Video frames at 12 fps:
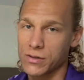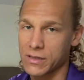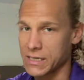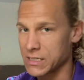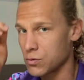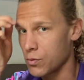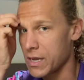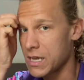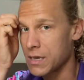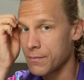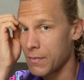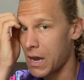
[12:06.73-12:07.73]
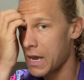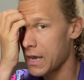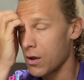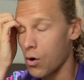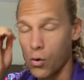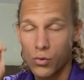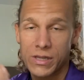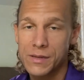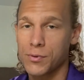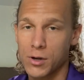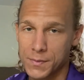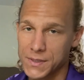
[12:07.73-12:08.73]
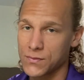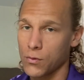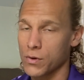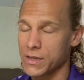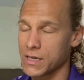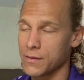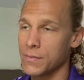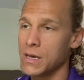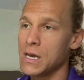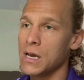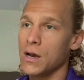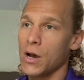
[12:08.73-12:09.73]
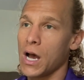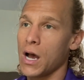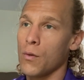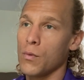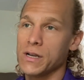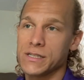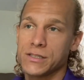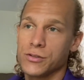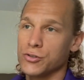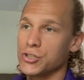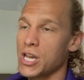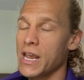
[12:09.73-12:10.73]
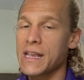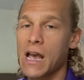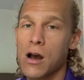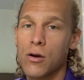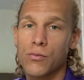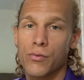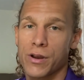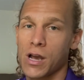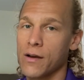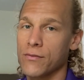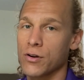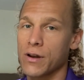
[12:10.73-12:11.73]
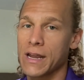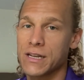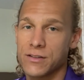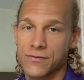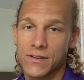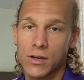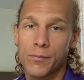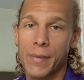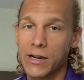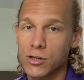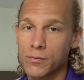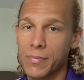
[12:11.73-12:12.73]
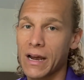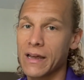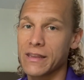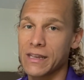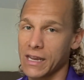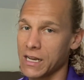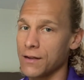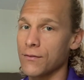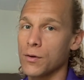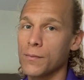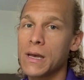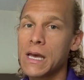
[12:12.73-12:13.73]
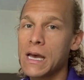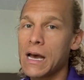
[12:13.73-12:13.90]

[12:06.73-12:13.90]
this week, my only purpose for them was to shake out, recover, and to feel better by the end of them.